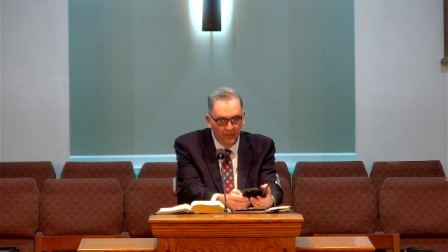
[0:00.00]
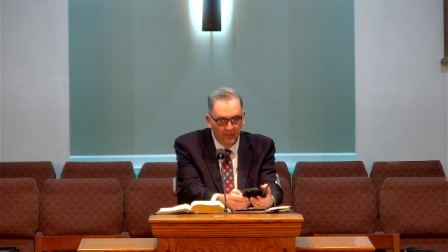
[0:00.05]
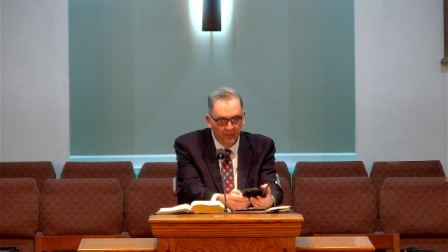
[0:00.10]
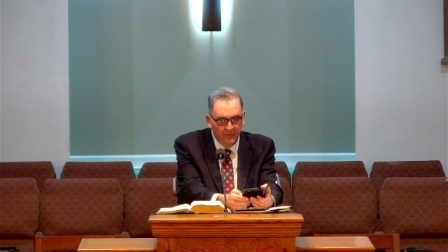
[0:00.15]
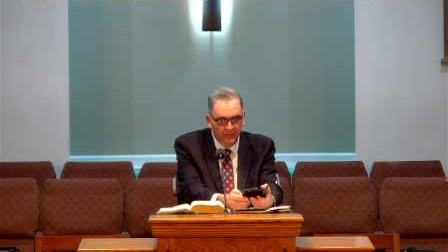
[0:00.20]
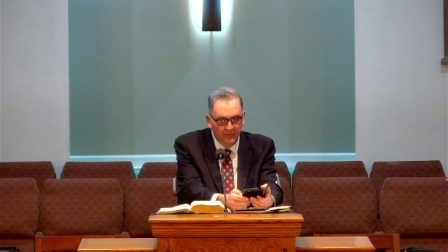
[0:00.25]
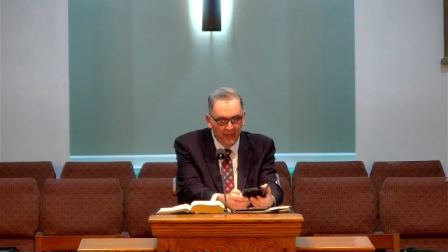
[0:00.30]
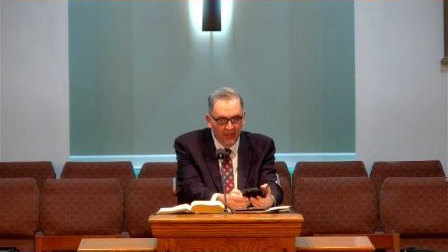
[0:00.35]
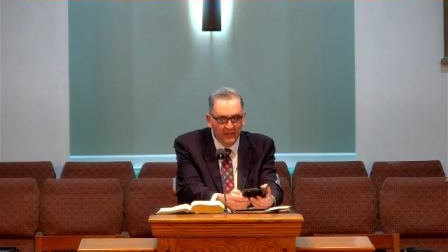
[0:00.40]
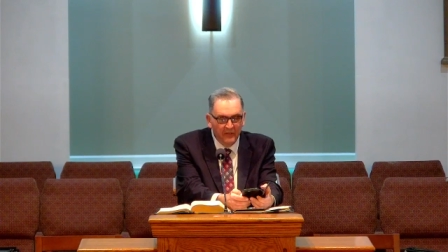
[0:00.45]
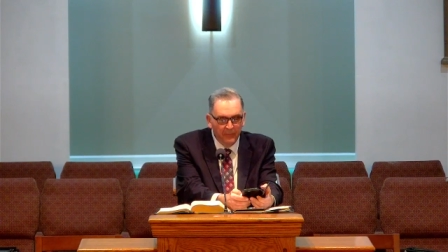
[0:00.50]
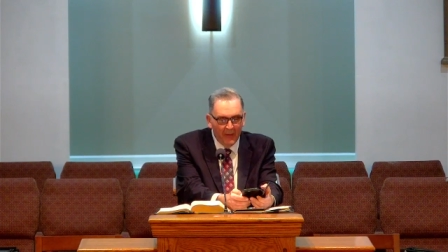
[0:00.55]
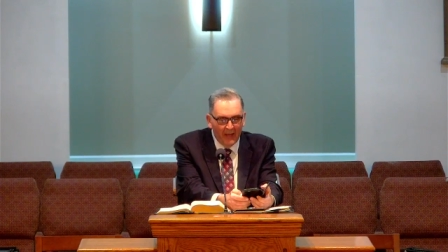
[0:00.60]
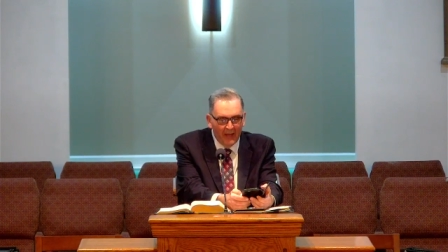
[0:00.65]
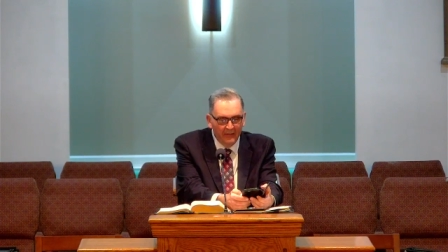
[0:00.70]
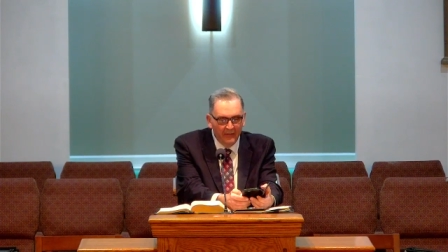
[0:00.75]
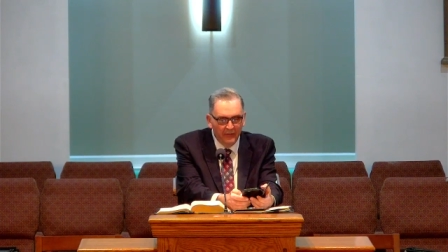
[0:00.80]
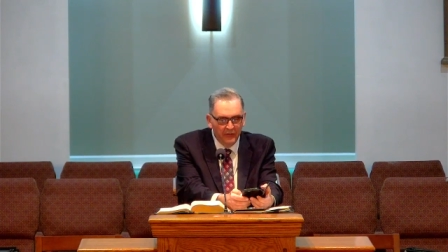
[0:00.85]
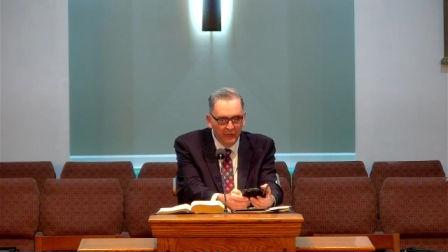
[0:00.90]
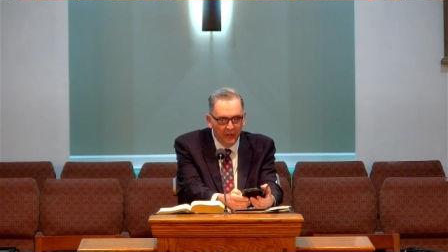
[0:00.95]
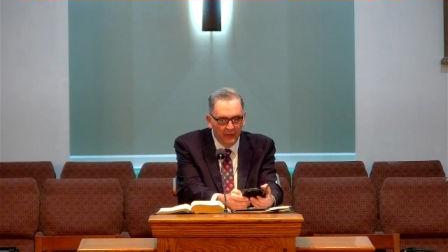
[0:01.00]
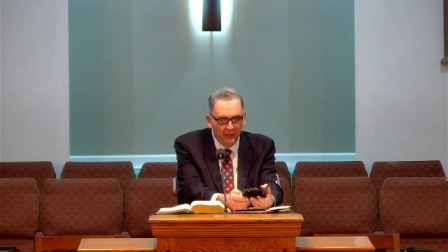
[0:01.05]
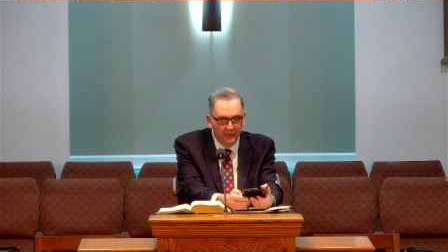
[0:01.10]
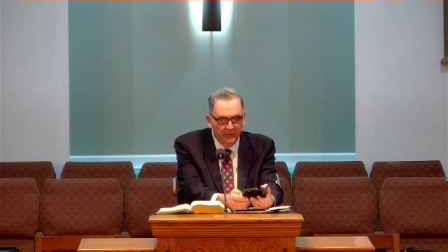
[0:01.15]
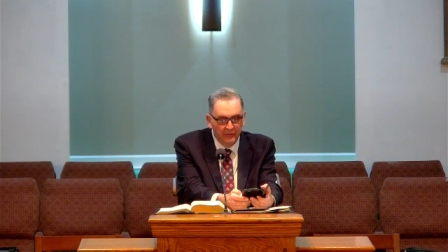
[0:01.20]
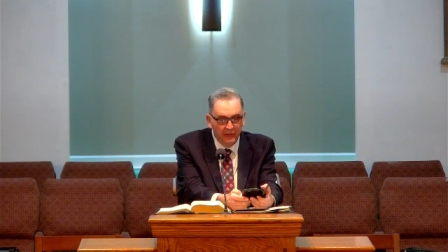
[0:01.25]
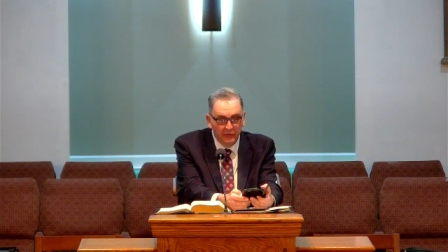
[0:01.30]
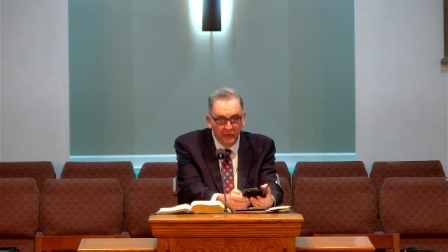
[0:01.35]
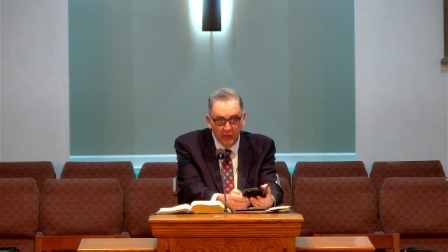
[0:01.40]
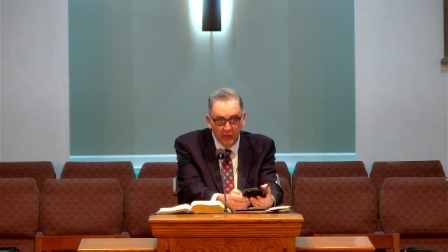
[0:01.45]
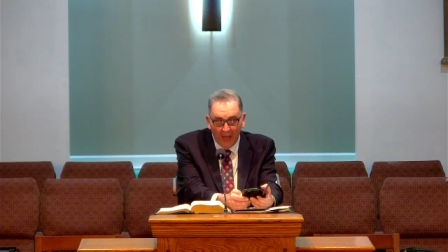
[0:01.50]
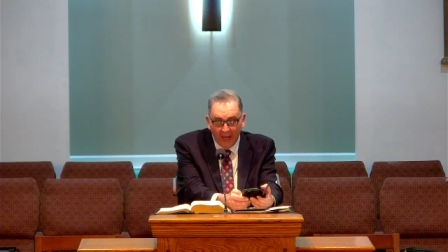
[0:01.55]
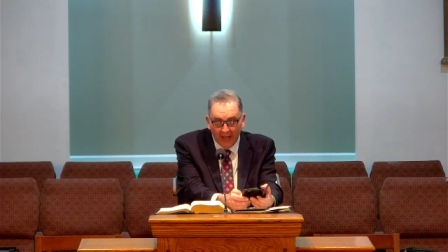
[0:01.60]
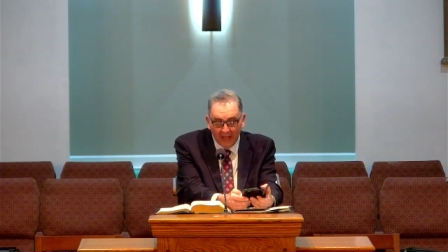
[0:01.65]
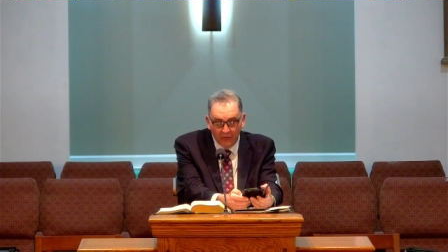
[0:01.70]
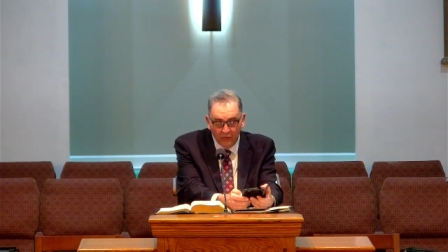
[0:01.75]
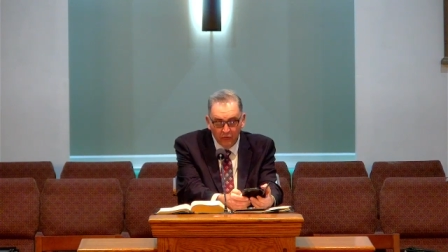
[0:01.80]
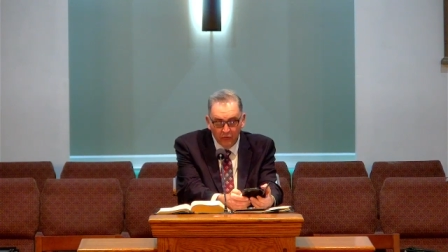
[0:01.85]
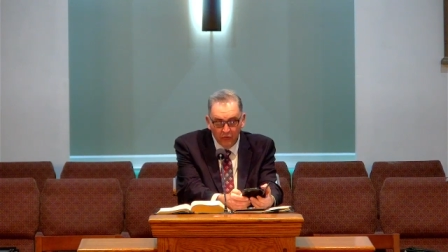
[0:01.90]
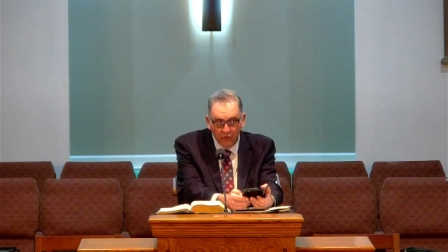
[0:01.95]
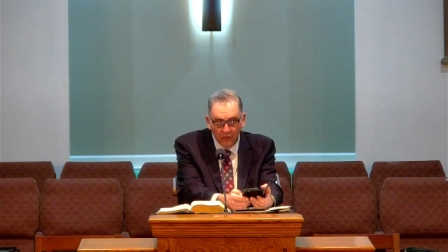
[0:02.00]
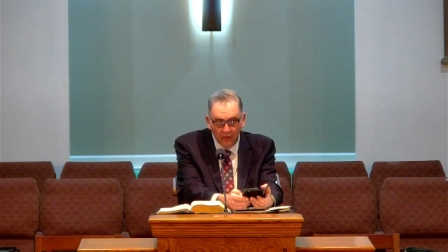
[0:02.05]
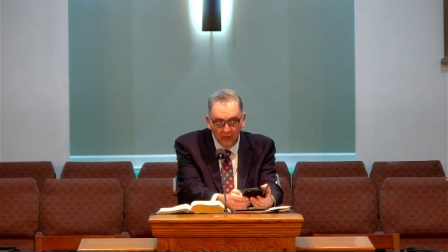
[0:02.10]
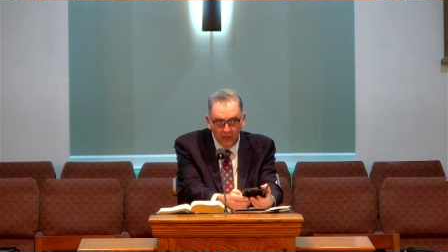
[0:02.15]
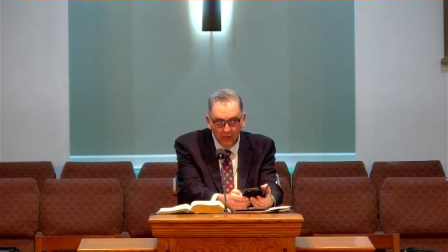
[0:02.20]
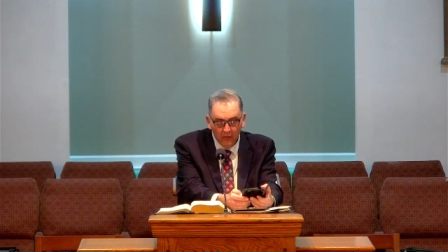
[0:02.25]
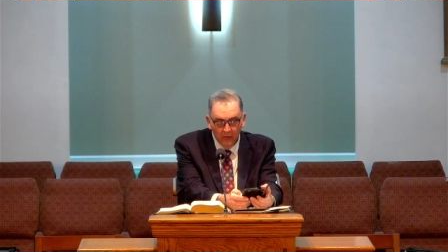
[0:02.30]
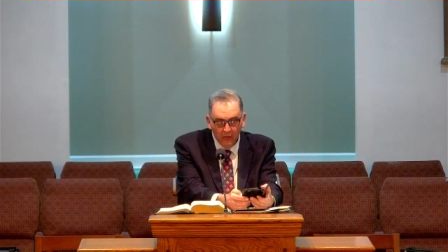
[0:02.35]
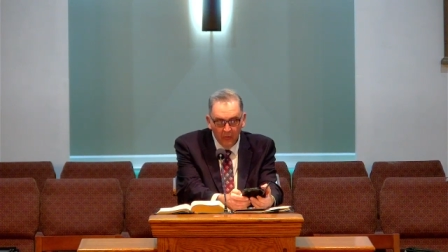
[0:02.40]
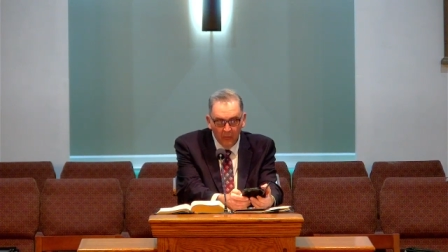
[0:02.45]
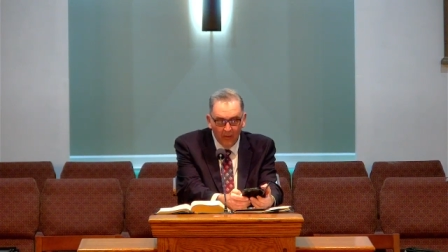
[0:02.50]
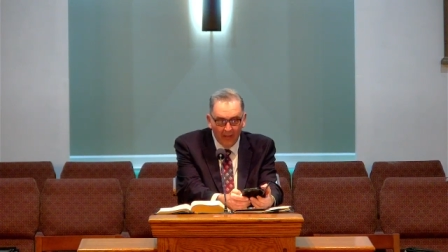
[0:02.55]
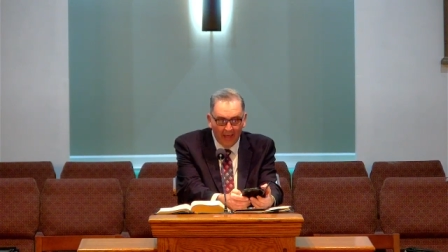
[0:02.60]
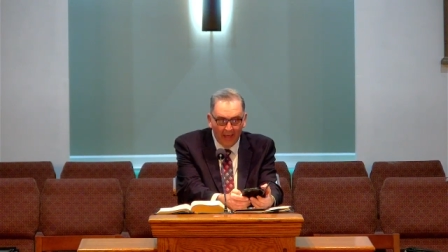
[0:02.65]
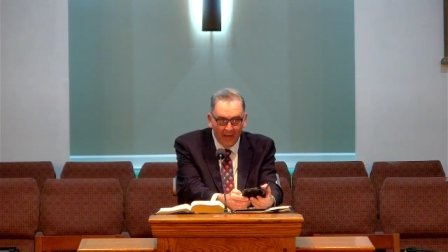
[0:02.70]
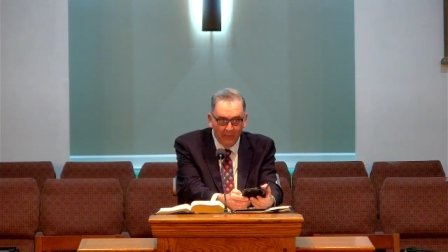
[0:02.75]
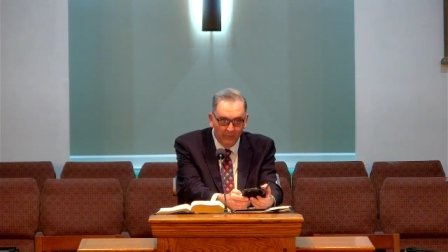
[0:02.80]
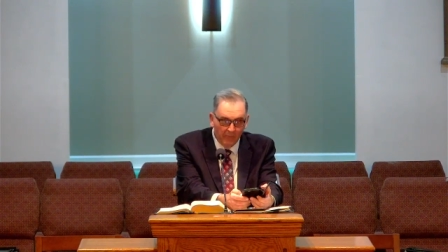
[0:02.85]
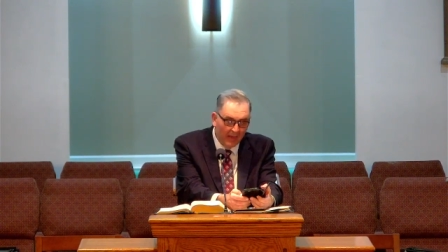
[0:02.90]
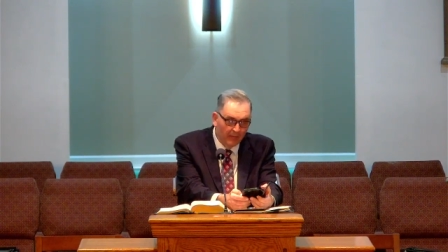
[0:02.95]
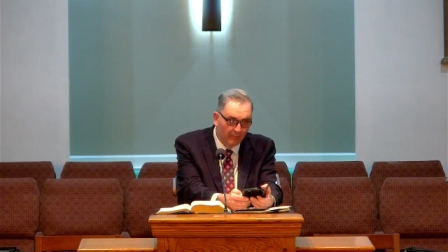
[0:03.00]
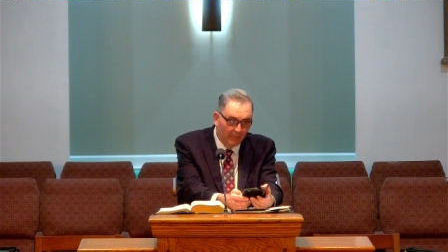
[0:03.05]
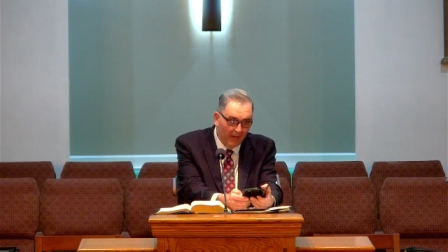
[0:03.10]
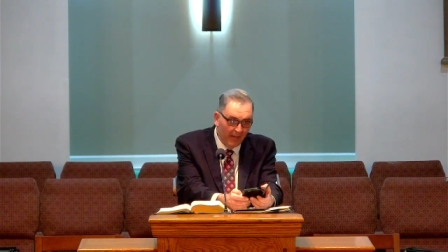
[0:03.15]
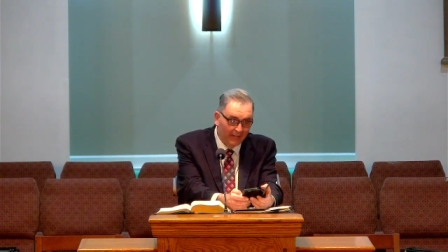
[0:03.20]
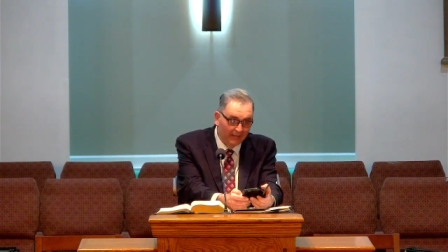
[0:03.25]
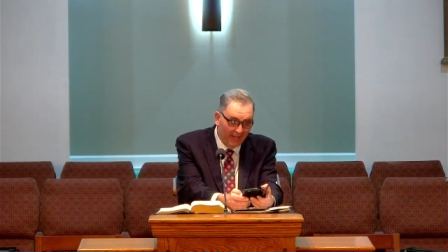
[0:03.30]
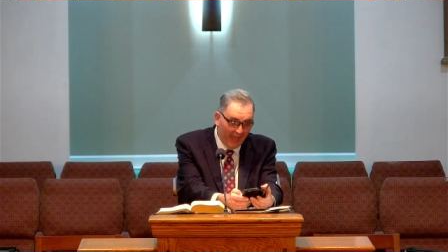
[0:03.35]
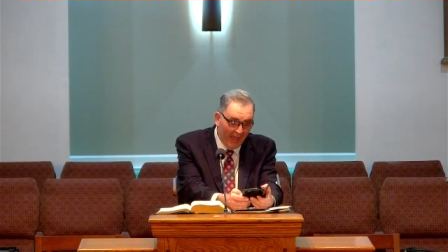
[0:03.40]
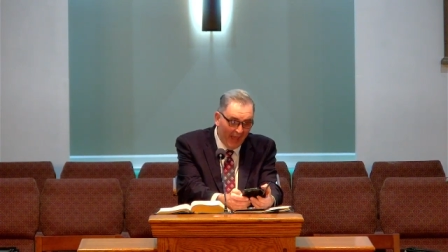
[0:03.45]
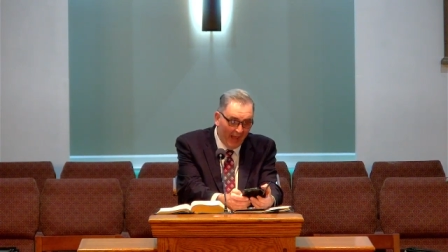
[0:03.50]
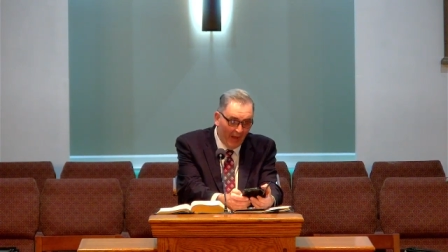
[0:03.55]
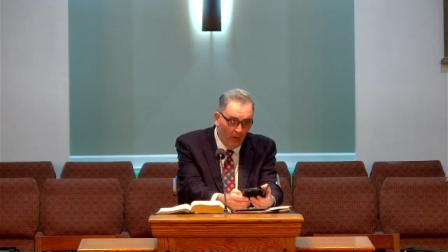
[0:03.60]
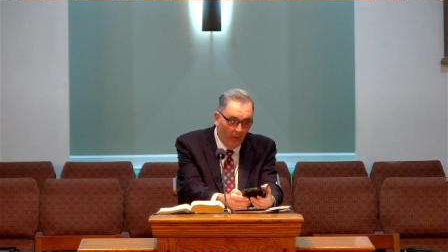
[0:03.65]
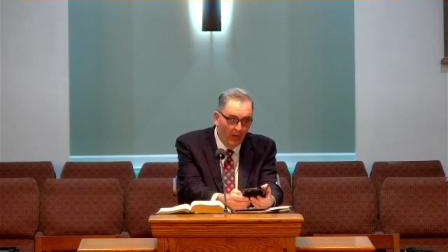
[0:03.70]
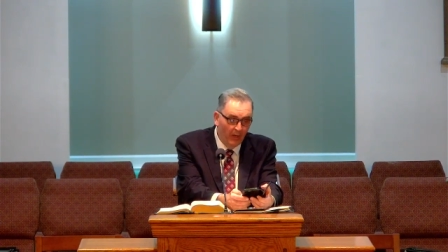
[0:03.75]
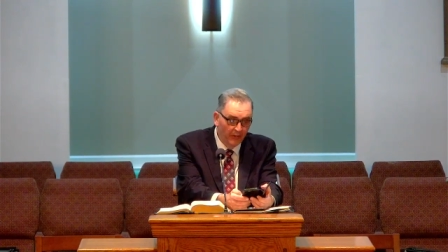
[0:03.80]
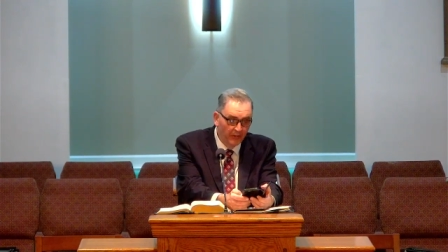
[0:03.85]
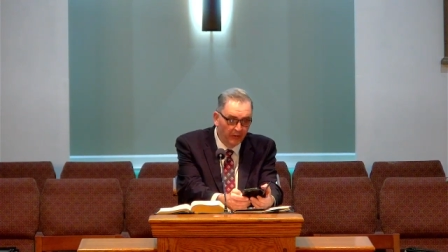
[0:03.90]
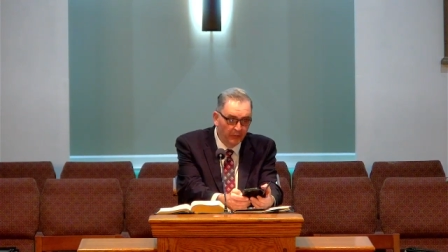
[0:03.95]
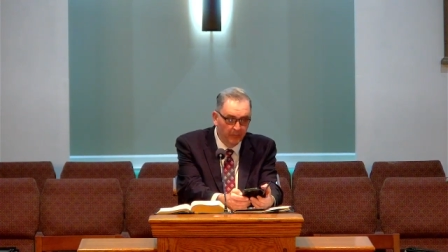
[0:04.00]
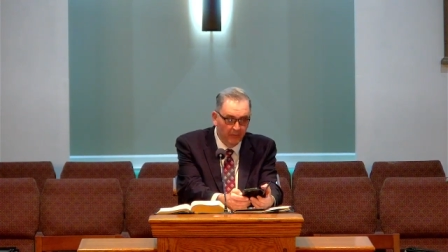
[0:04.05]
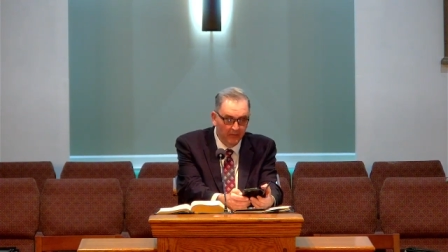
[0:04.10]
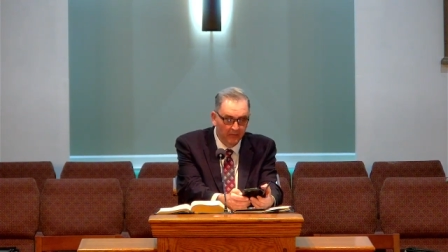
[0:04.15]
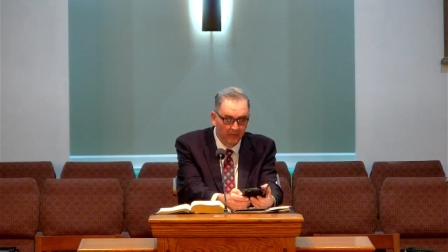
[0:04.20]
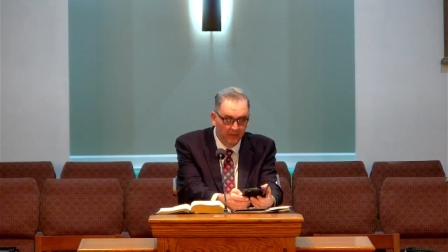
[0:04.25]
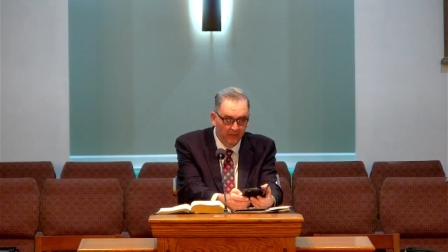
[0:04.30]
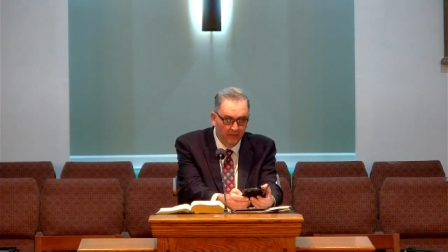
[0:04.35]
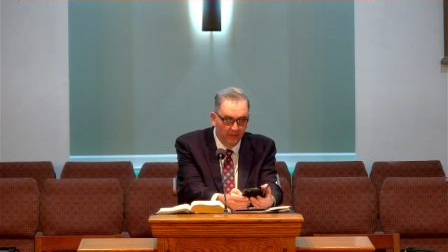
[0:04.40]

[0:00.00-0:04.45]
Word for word: Things finally started to change when I met my now husband.